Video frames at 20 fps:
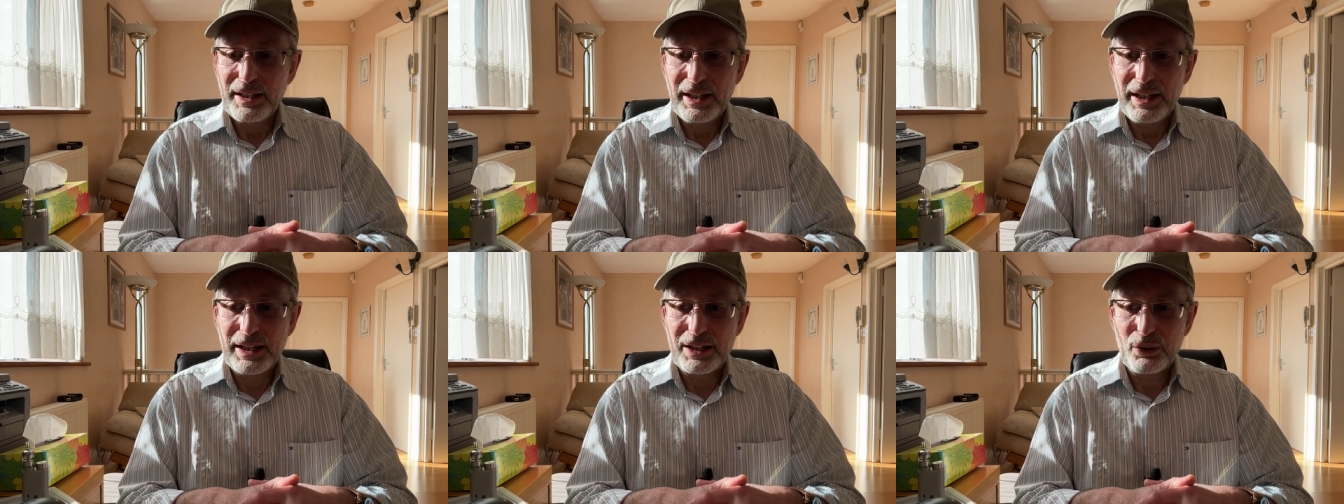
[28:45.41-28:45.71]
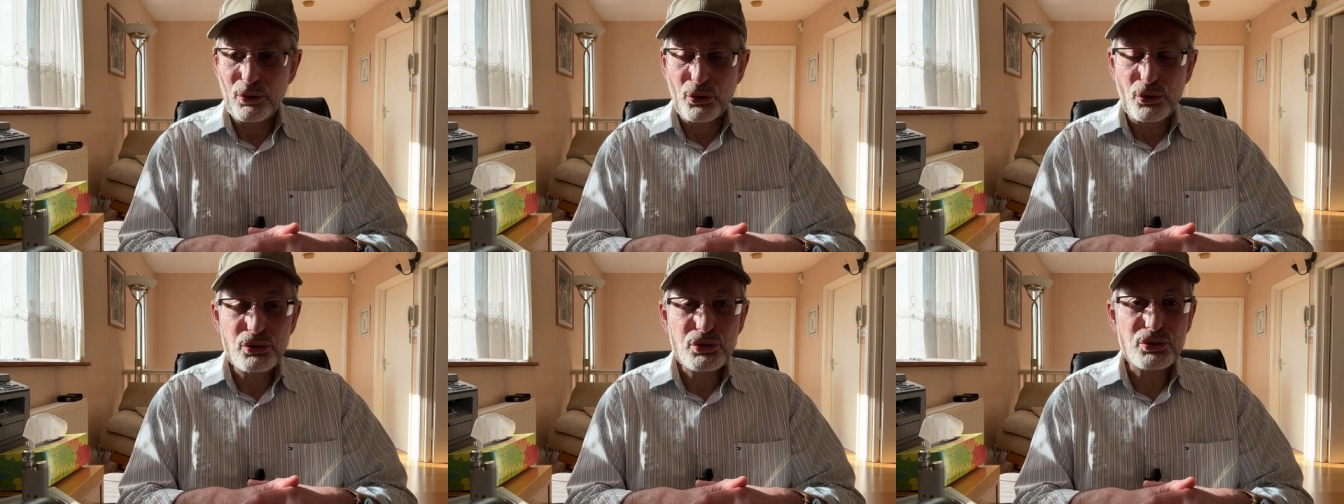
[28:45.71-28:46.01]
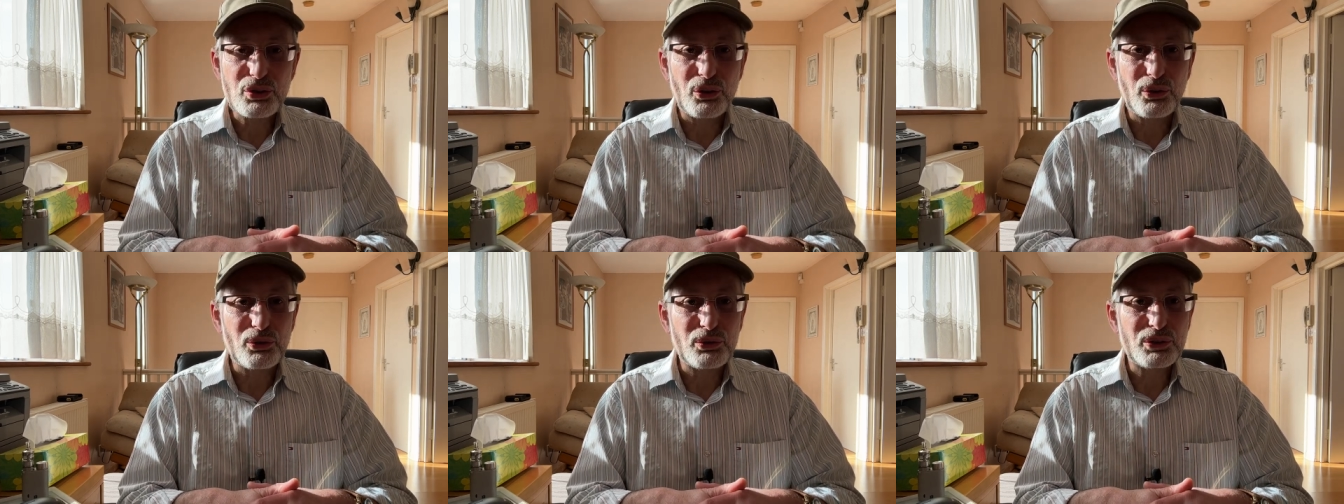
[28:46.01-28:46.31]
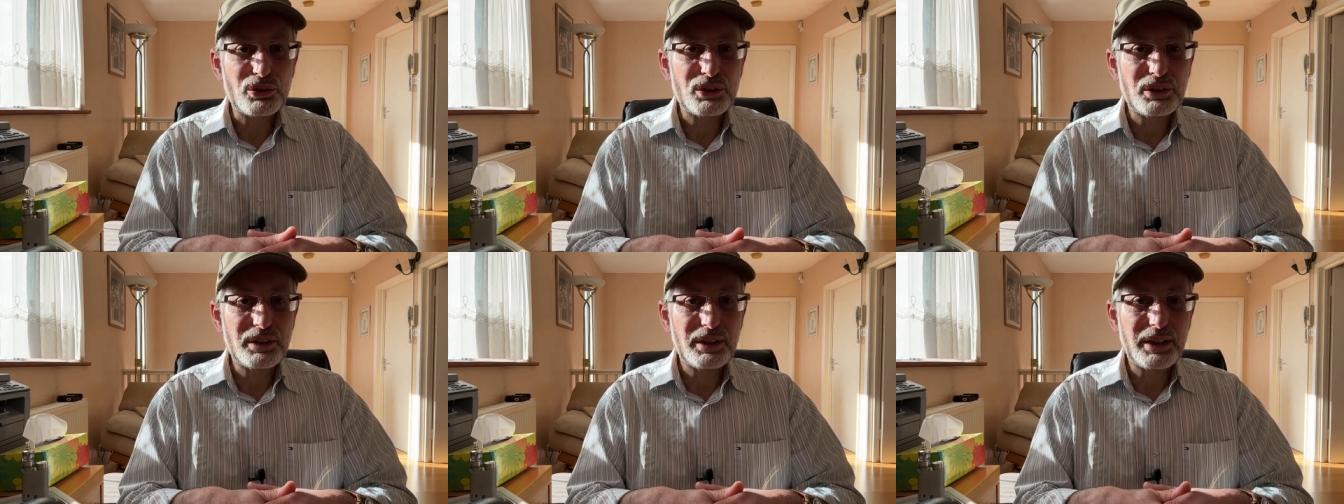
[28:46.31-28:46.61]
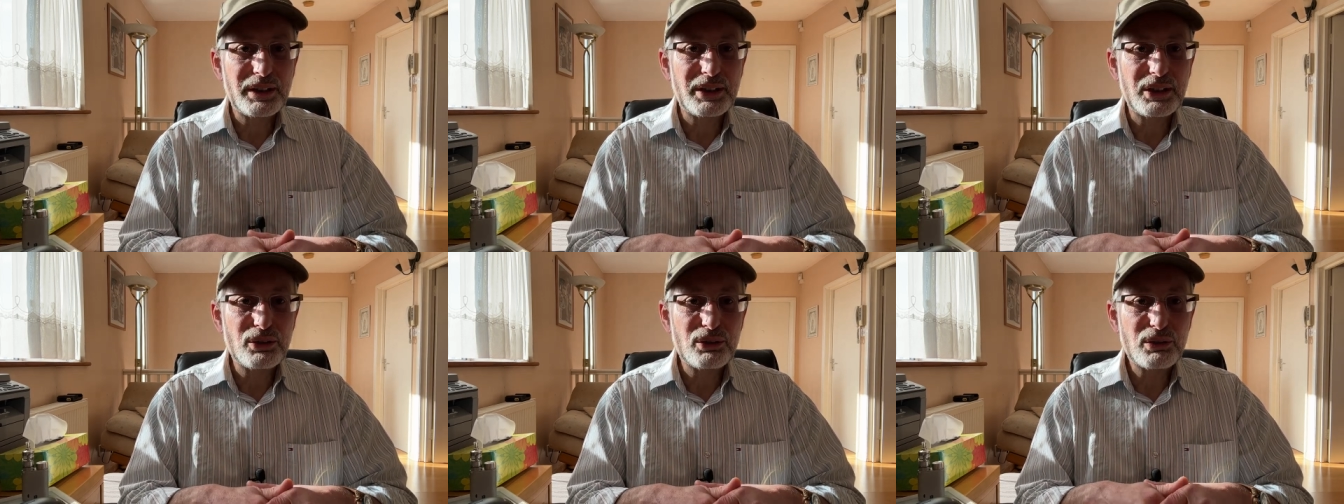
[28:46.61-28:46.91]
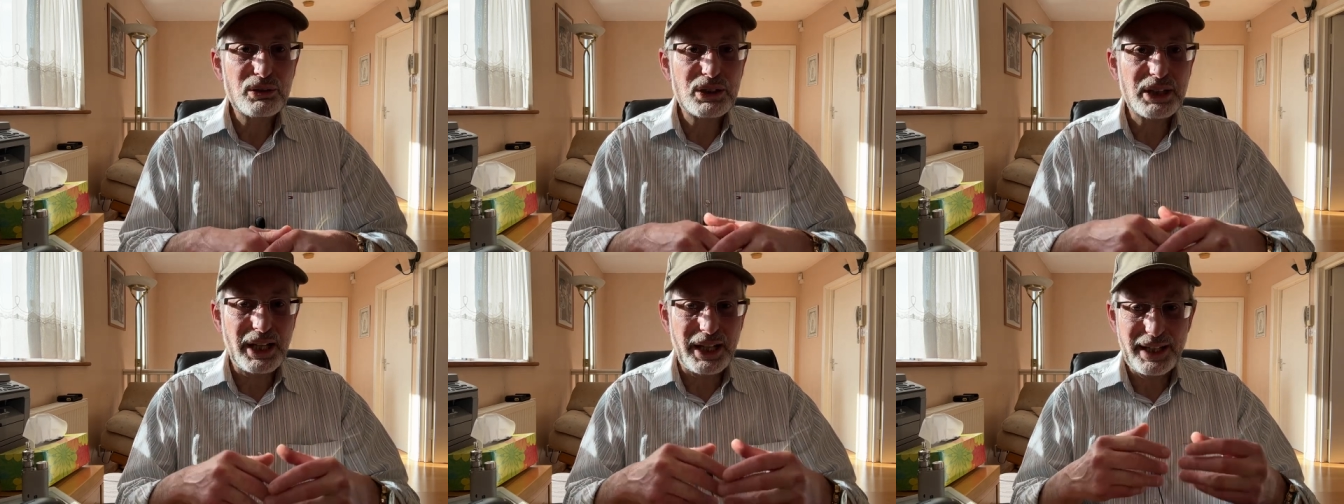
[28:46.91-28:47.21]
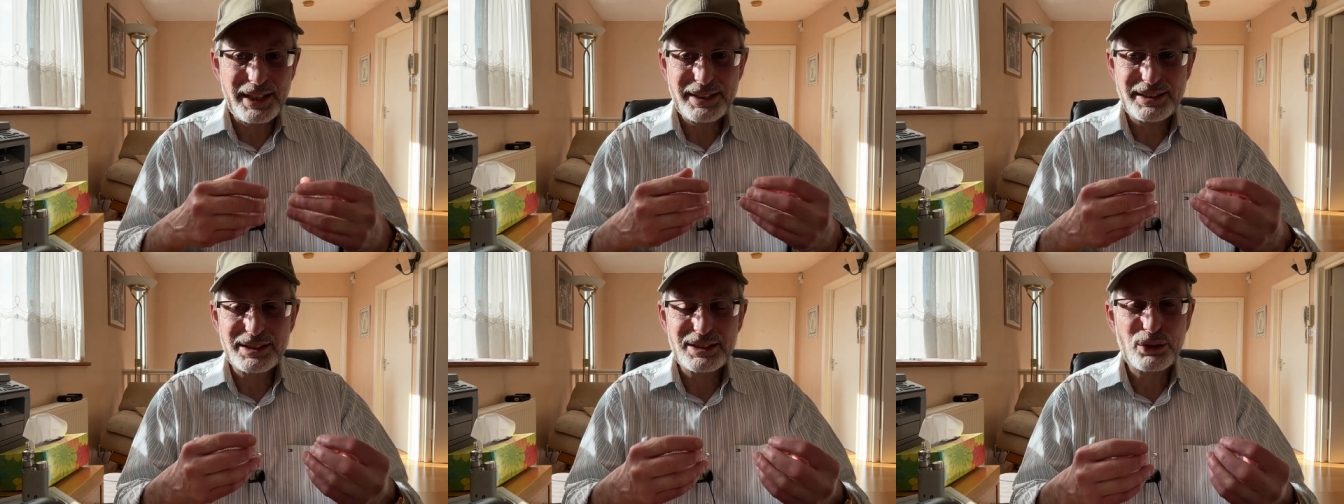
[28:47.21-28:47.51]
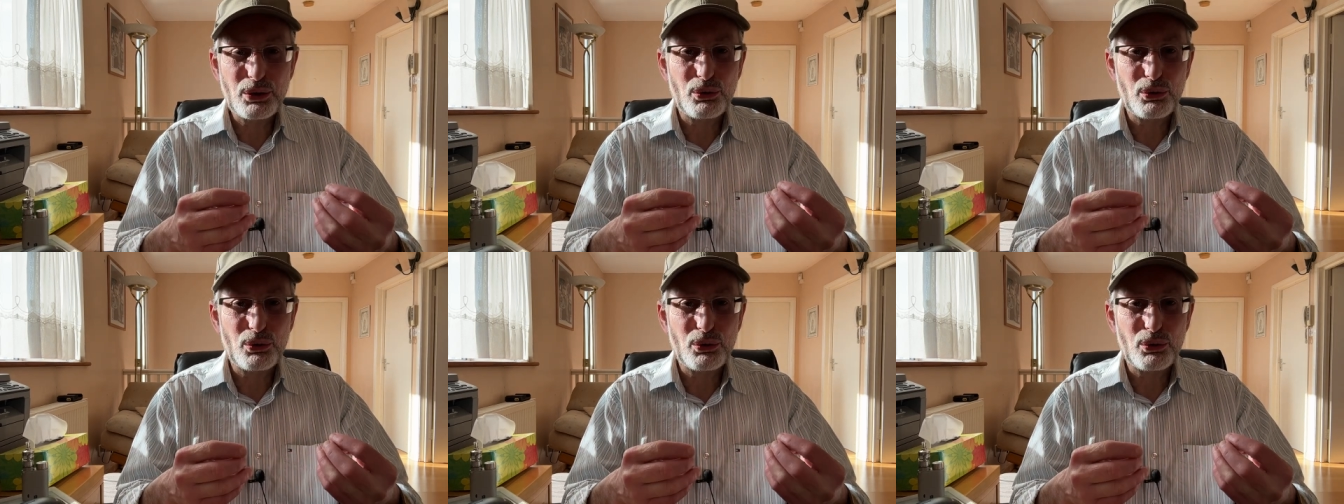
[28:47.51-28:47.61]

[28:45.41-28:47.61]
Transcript: And also, you'll taste